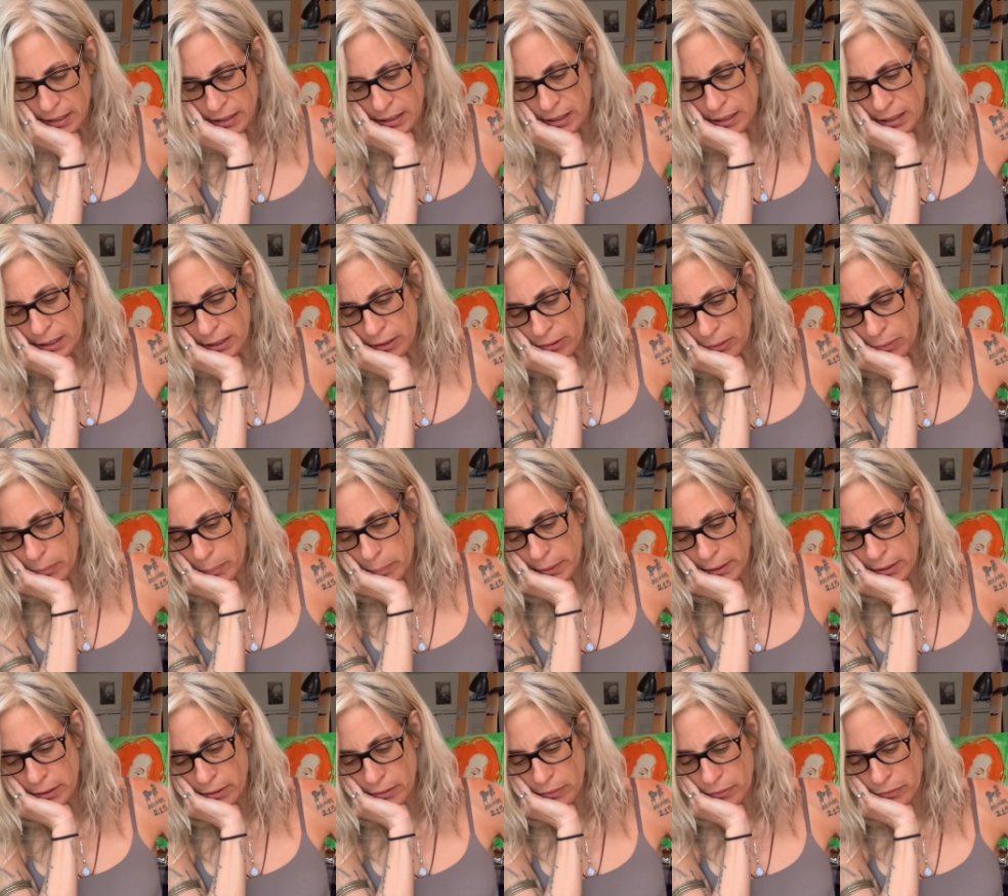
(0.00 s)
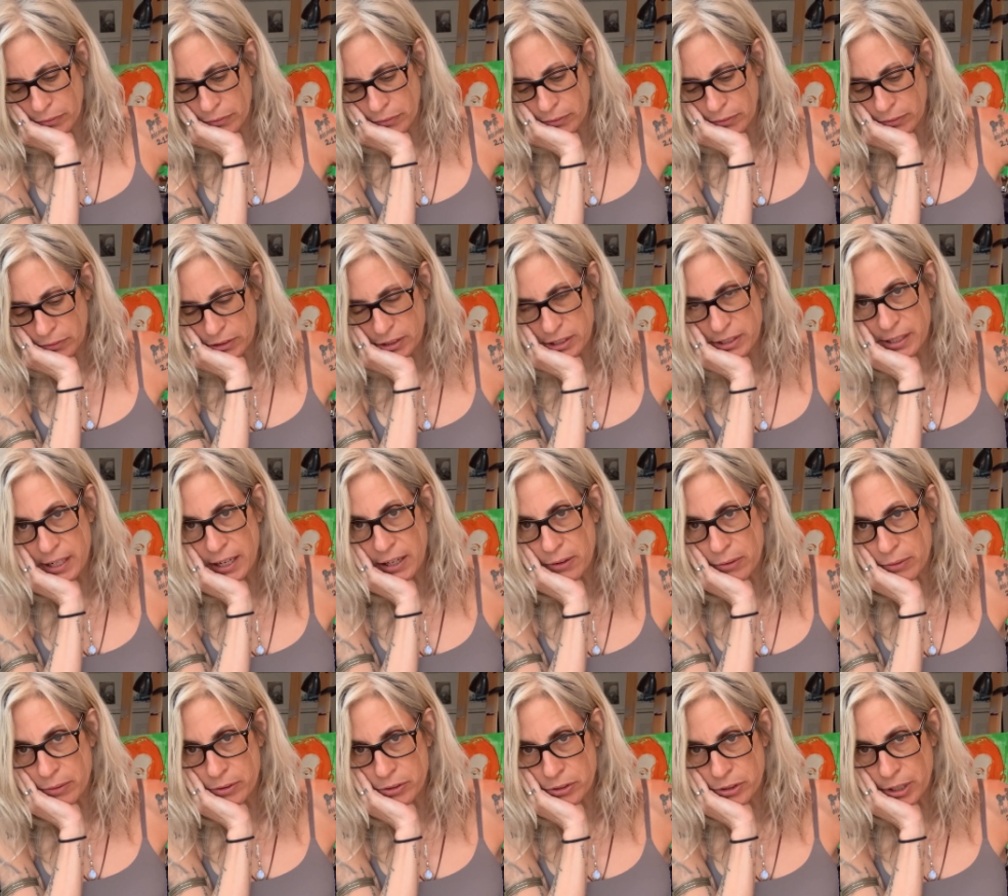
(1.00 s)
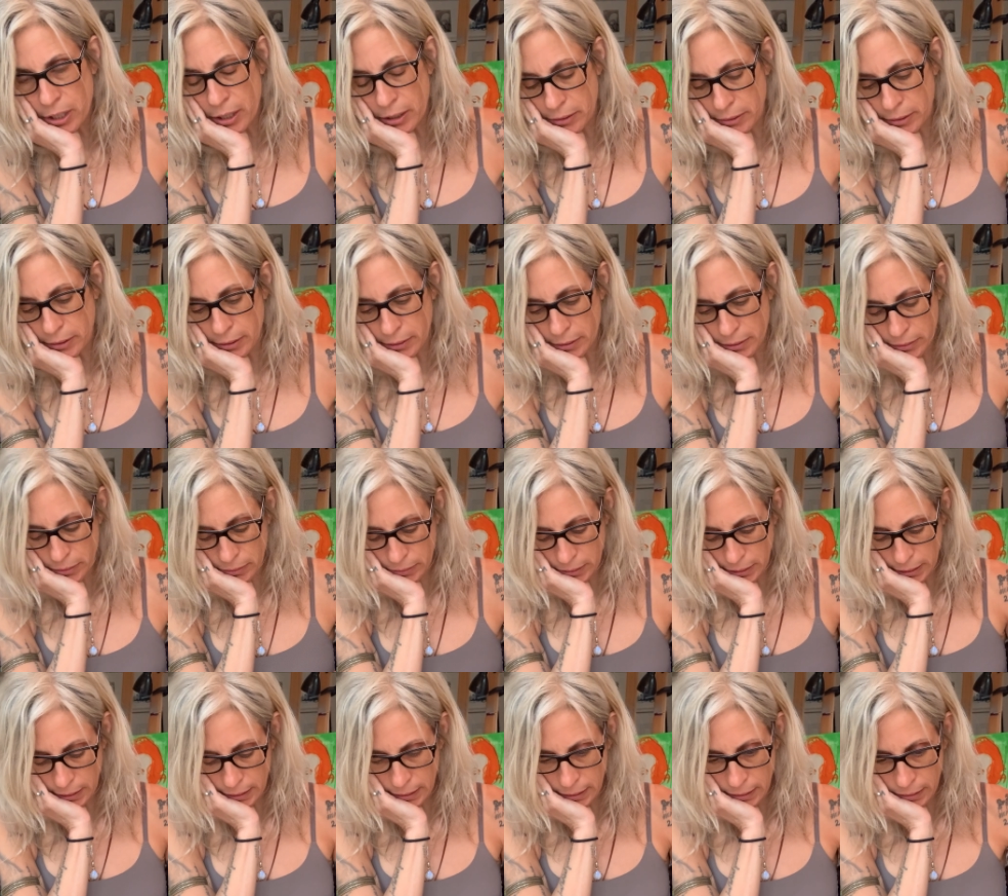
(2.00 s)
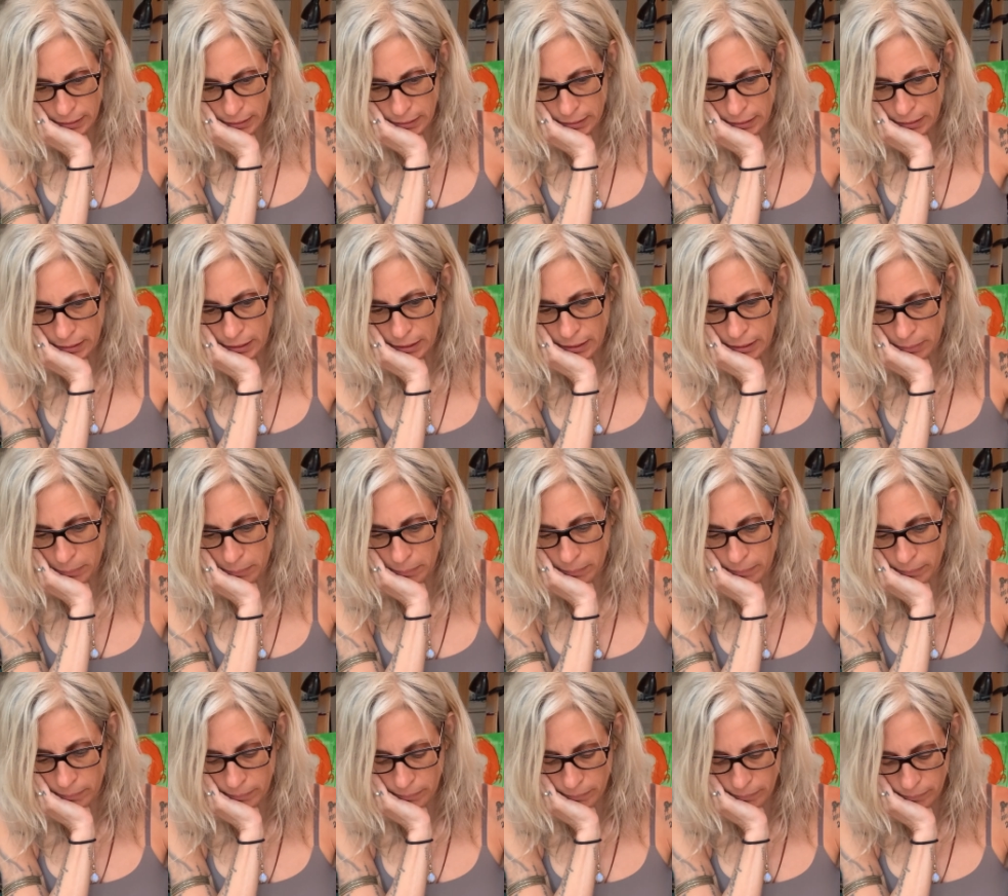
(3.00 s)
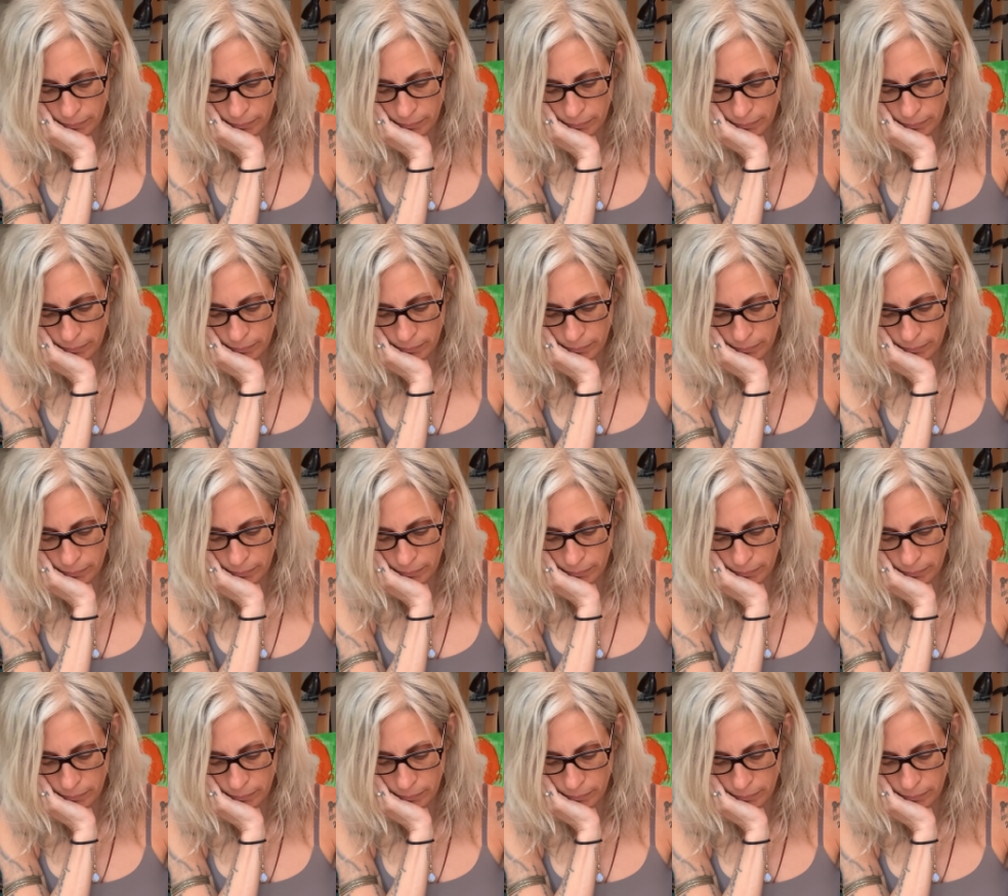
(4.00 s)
a little bit of sacral chakra, okay? Um,